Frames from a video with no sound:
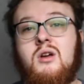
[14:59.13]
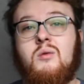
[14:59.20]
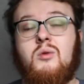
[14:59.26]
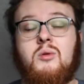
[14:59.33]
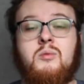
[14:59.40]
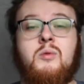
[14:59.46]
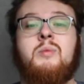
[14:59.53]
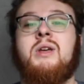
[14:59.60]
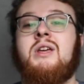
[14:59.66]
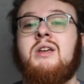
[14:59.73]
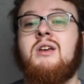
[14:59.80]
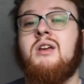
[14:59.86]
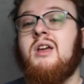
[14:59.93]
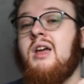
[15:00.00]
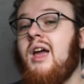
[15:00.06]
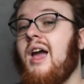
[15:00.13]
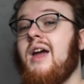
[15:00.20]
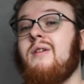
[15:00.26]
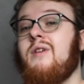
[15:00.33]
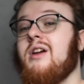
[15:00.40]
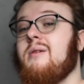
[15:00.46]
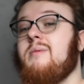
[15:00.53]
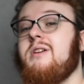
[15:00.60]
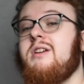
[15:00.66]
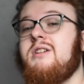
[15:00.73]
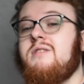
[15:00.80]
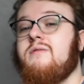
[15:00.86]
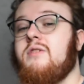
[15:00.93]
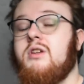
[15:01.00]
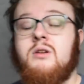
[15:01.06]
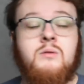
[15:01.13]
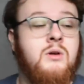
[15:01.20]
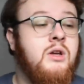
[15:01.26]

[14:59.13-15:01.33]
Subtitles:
One will be a recommendation for you.